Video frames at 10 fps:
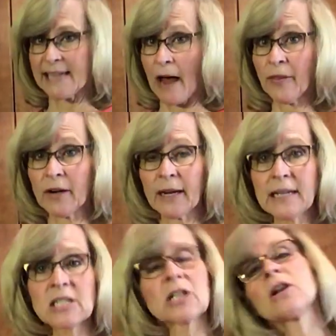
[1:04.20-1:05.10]
down there
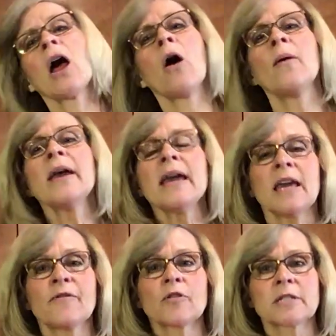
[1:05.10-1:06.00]
nice and low.
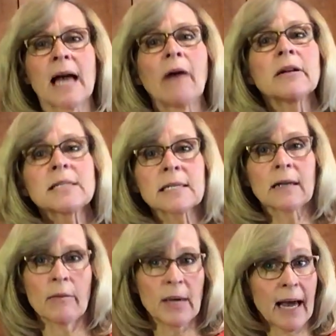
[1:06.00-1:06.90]
If your sound isn't
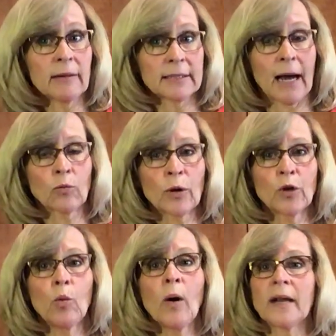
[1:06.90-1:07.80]
coming out down where
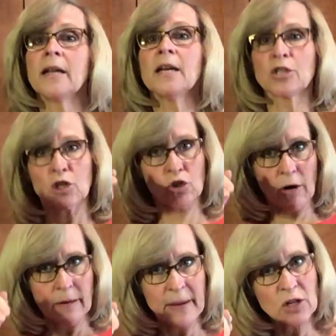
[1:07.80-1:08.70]
you want it, just
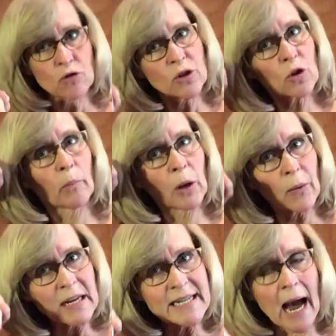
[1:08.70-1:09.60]
try to make sure that you're
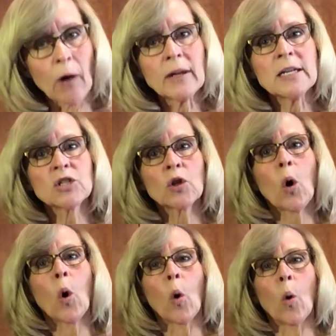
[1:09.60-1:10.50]
blowing down into the
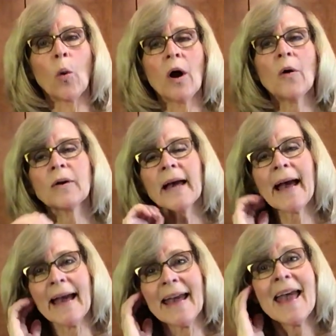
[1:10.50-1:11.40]
hole.
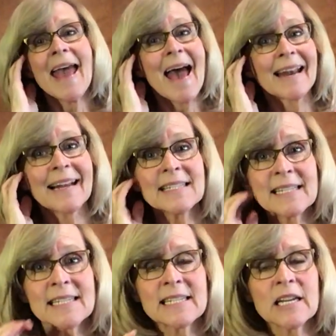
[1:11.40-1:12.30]
Okay, and let's
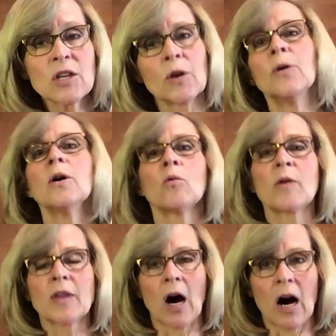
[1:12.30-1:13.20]
continue
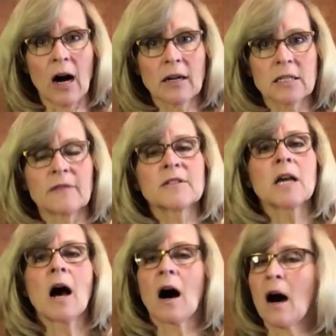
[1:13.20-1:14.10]
with octaves.
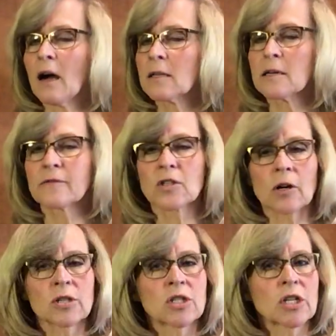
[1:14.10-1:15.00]
Octaves
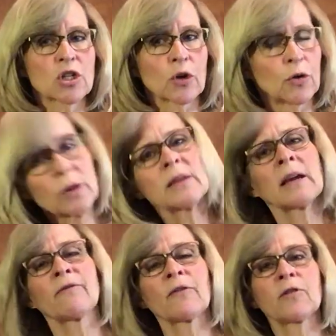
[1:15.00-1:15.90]
are such a good
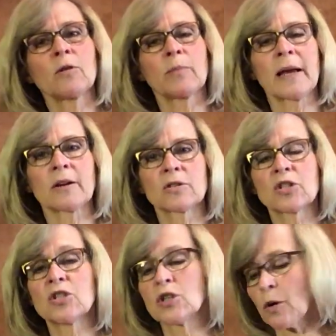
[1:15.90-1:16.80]
thing for flute players
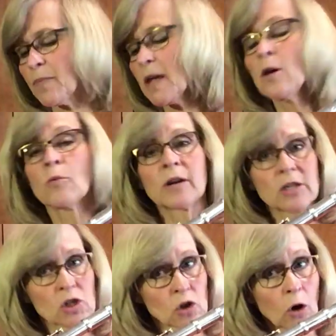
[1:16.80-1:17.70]
to do. We're going
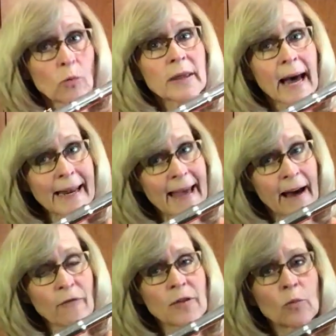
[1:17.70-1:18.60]
to start with that
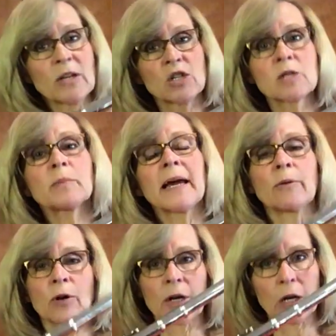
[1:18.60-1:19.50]
F that we just
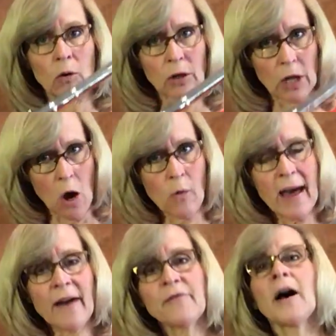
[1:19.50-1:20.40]
played. We're going to go low
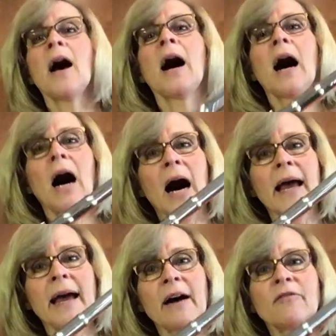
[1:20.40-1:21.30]
F,
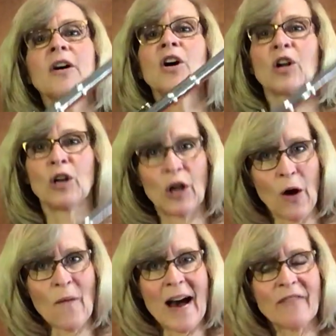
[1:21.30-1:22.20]
high F,
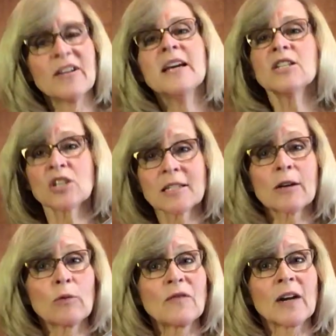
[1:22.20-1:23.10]
low F, just
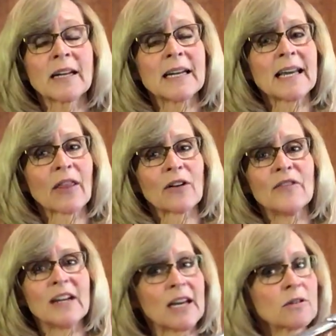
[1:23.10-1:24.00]
like we've done in the other
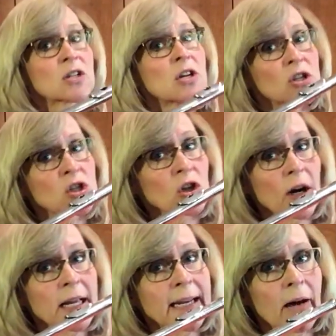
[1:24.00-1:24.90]
videos.
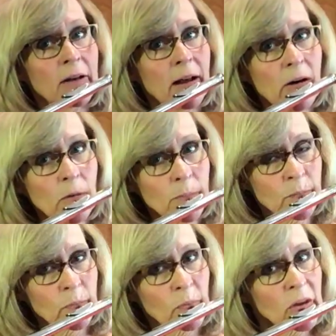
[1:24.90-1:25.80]
Starting down low,
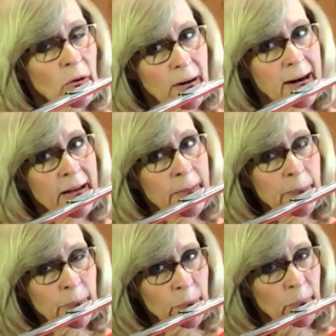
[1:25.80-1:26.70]
ready,
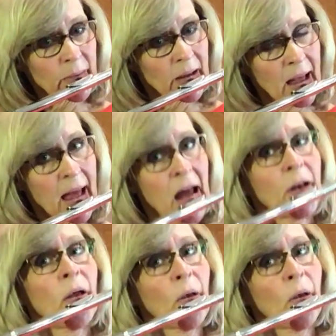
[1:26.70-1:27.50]
and